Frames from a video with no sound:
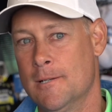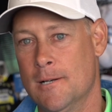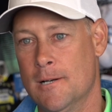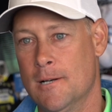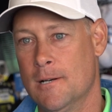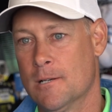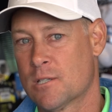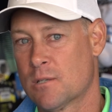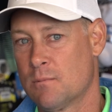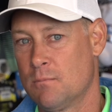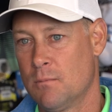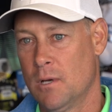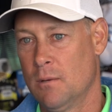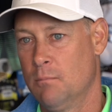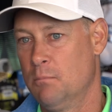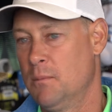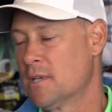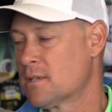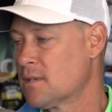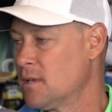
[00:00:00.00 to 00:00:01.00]
a, a
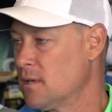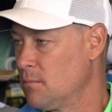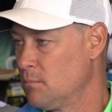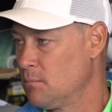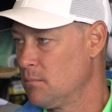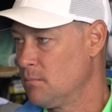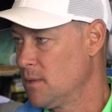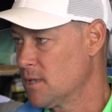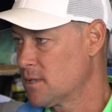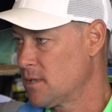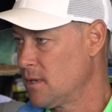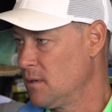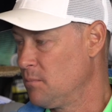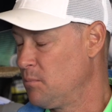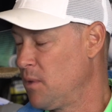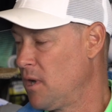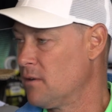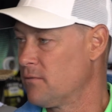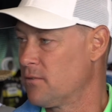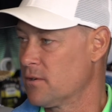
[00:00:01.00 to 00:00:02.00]
mishit,
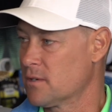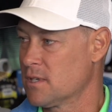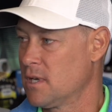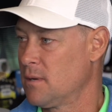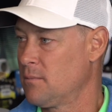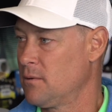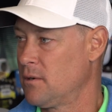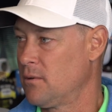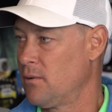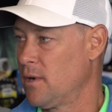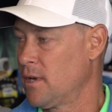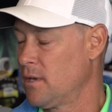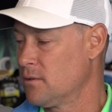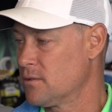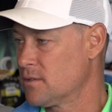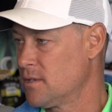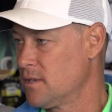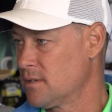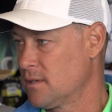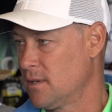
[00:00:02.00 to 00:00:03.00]
mishitted punt, for example, in a regular
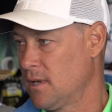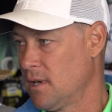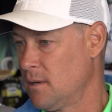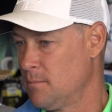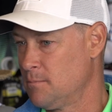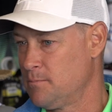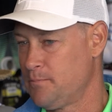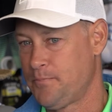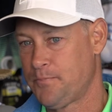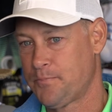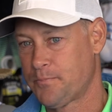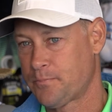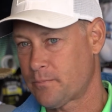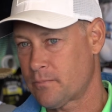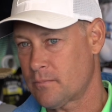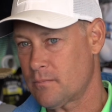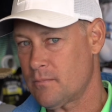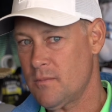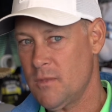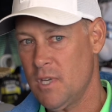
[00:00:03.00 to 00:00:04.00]
season game,
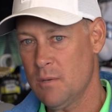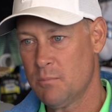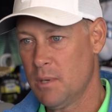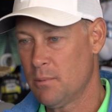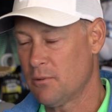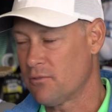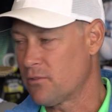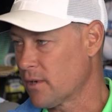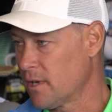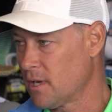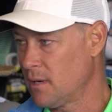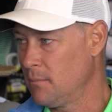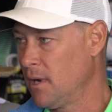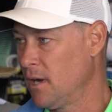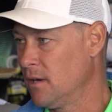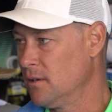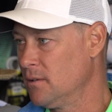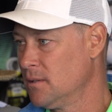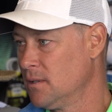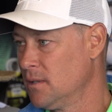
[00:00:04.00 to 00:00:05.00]
people forget
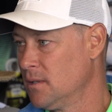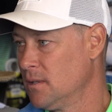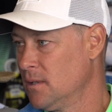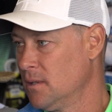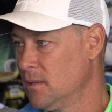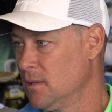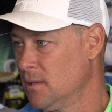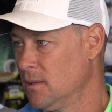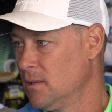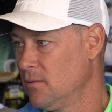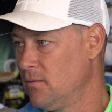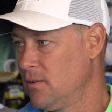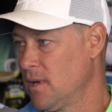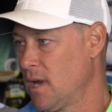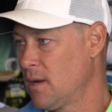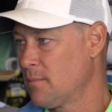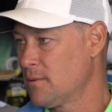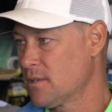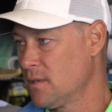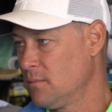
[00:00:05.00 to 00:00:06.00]
about. If it
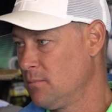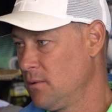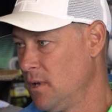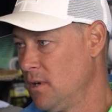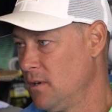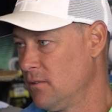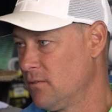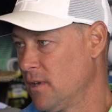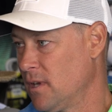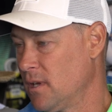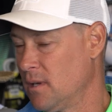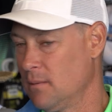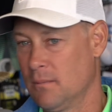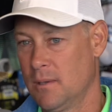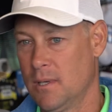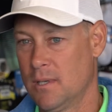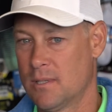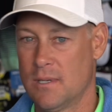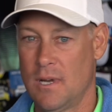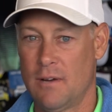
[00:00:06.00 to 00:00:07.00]
happens in a playoff game,
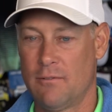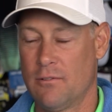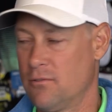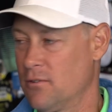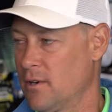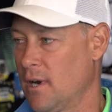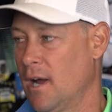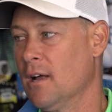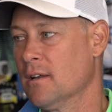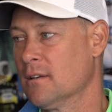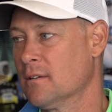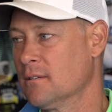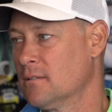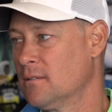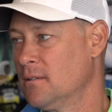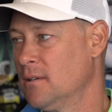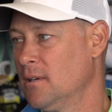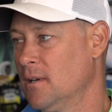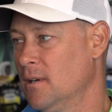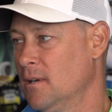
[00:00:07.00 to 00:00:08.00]
it's never forgotten
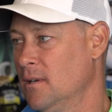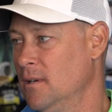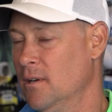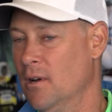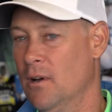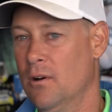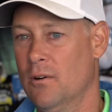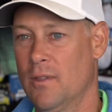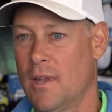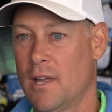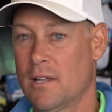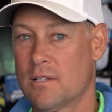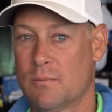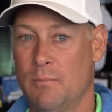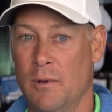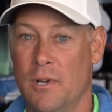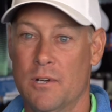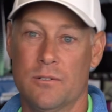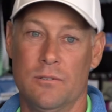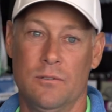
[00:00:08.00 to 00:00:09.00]
you know, and that's
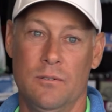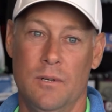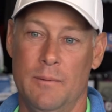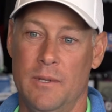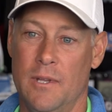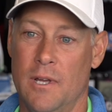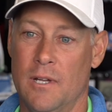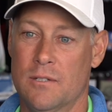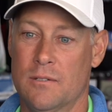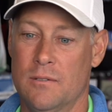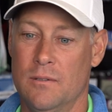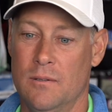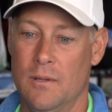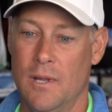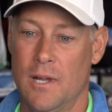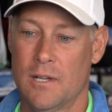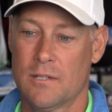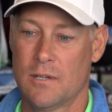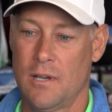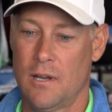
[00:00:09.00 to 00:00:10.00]
special. I mean, that's
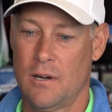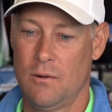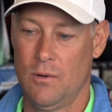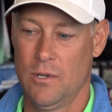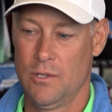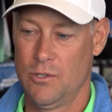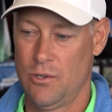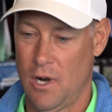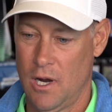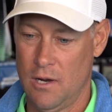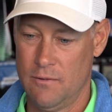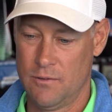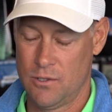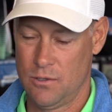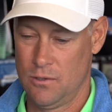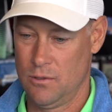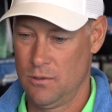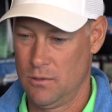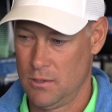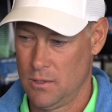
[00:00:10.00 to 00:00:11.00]
that's kind of what drives
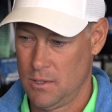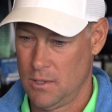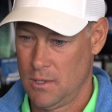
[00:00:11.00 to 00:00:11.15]
you